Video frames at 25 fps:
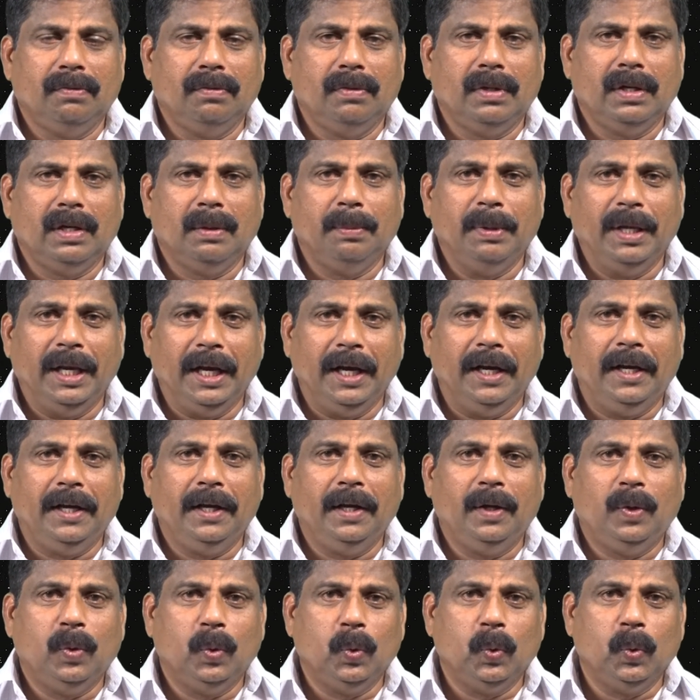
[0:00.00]
ability
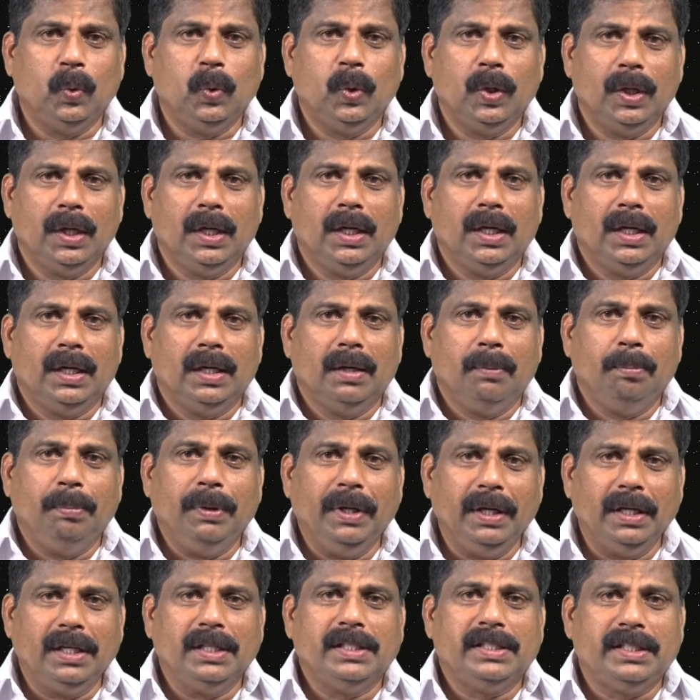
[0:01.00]
to
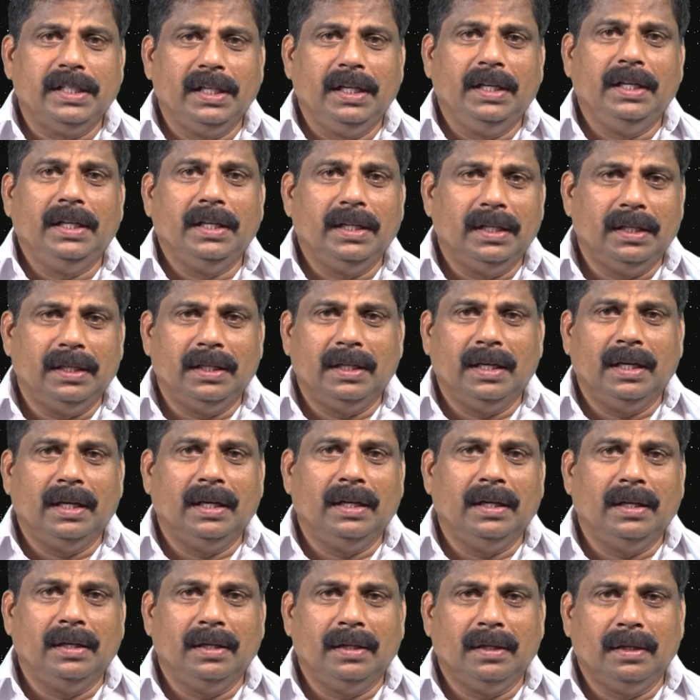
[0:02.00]
be resilient
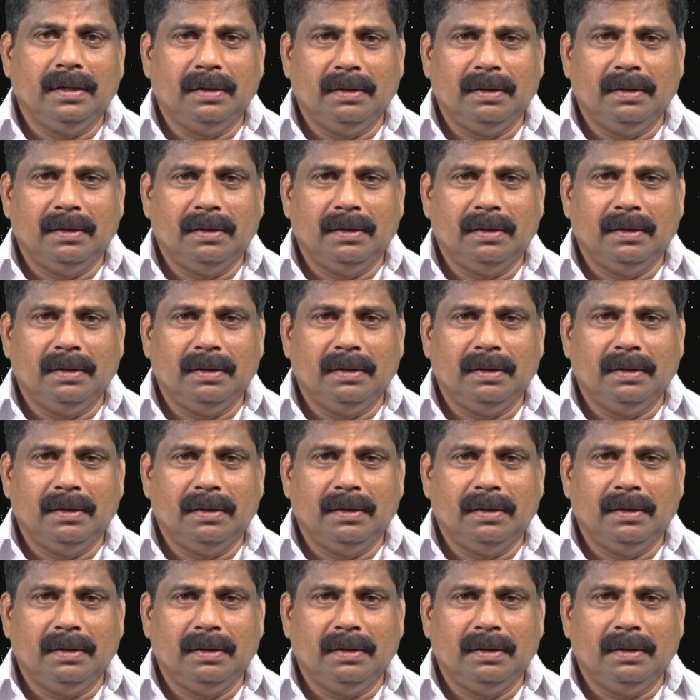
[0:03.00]
and